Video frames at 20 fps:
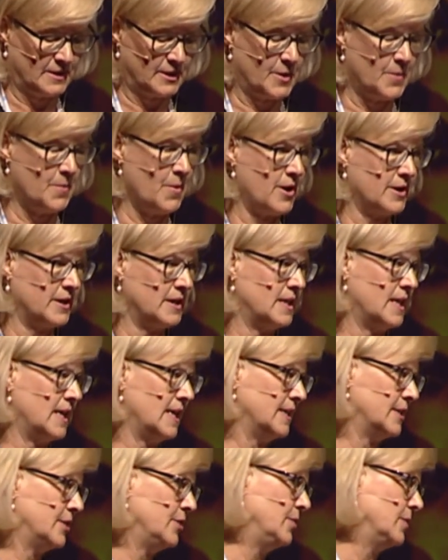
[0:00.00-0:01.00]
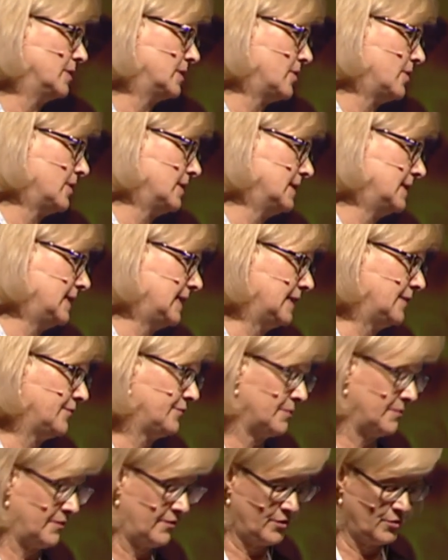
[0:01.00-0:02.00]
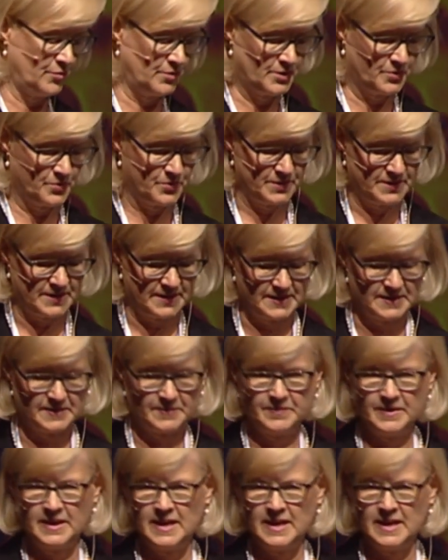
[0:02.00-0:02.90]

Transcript: commoditized news content from a few sources.